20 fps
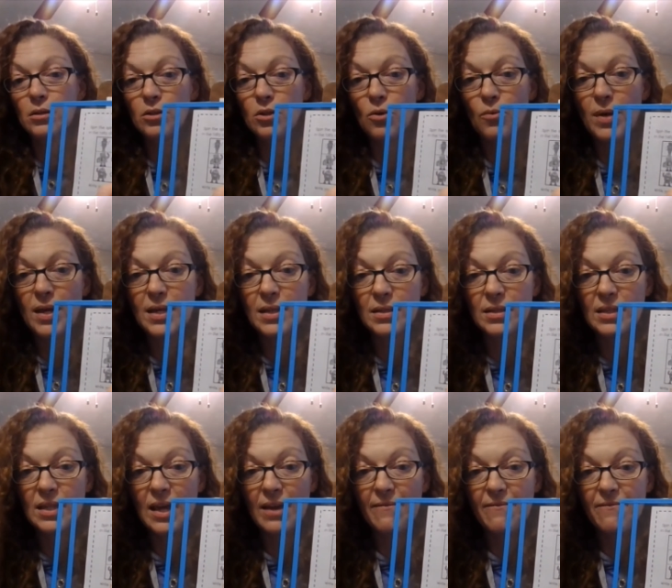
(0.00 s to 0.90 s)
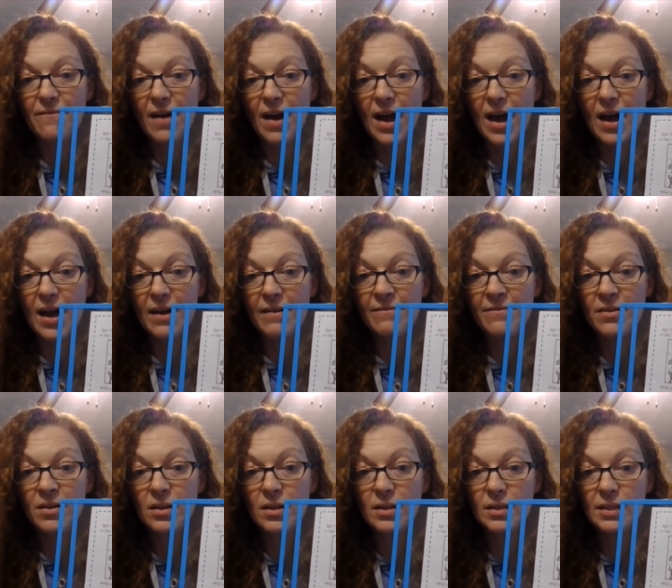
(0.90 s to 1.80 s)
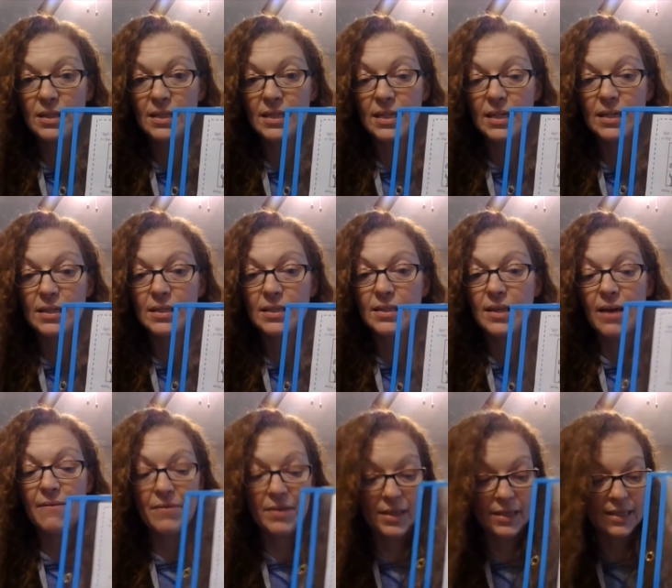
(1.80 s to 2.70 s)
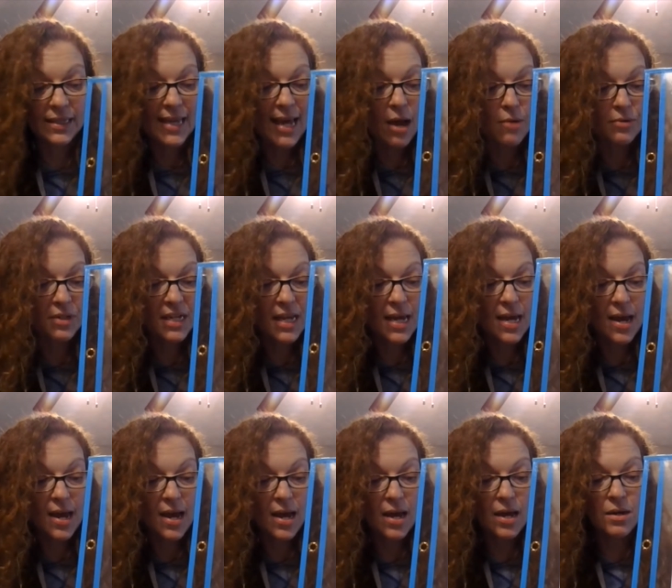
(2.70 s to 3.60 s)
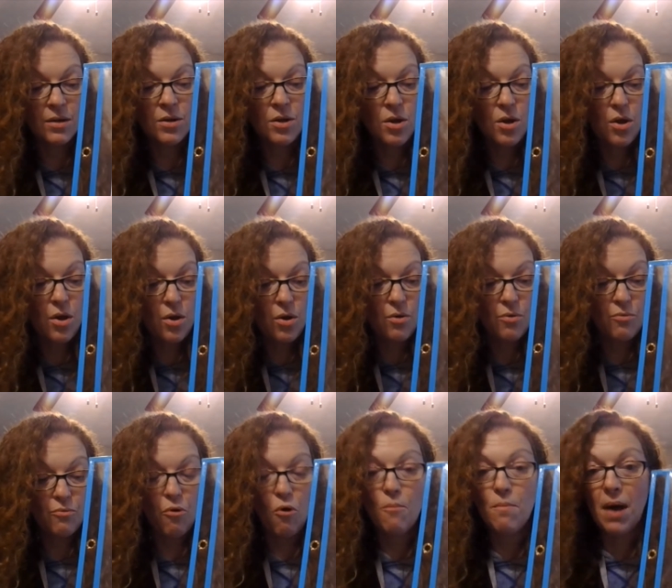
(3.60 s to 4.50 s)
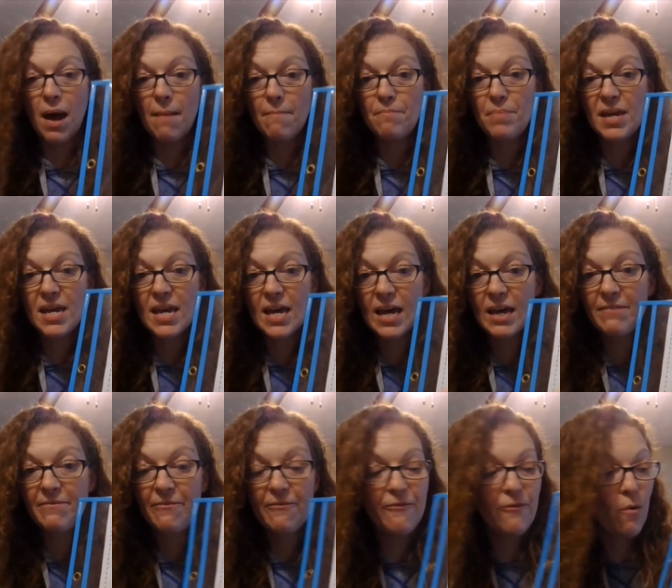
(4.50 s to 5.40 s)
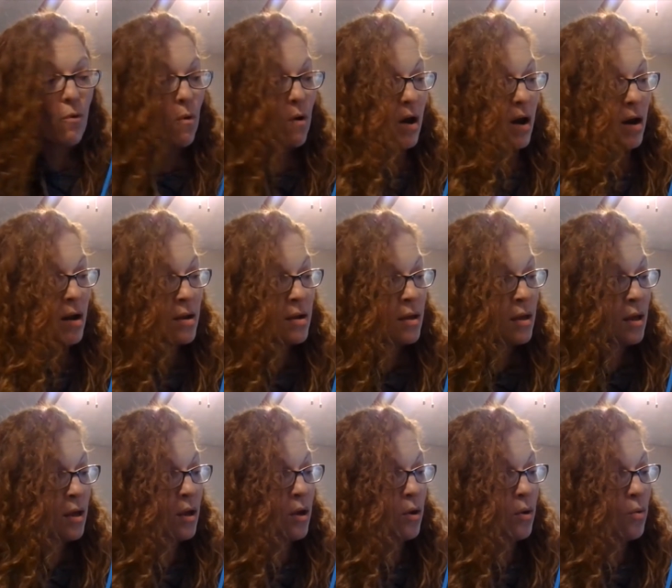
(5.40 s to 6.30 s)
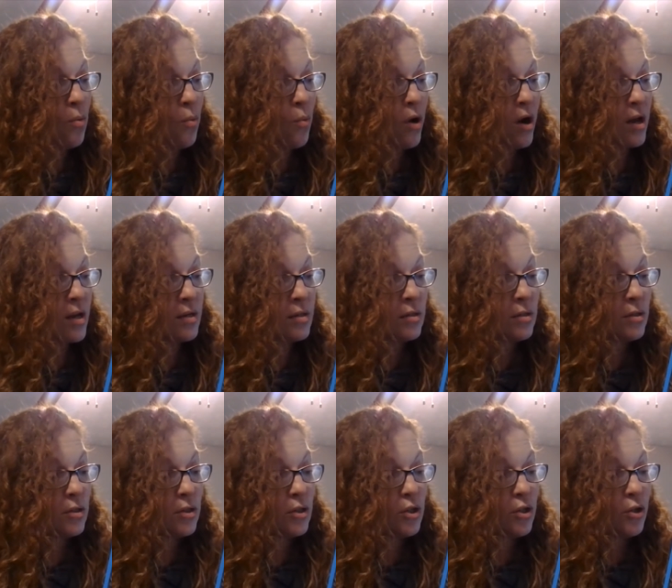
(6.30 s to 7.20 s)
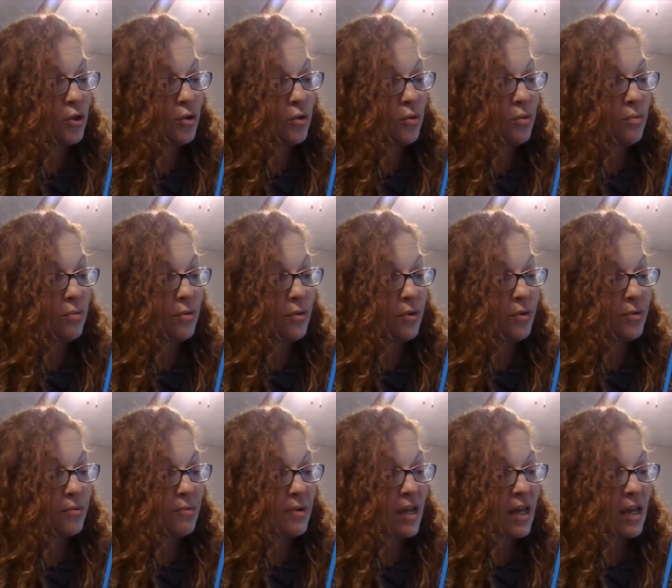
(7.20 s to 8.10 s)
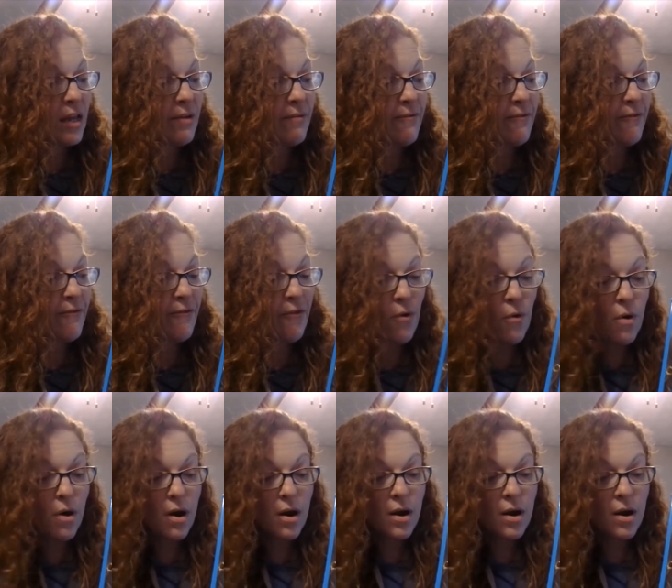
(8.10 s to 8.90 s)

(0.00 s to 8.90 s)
So we can say 5, 6, 7. It's counting on. Robot B had 4. 1, 2, 3, 4.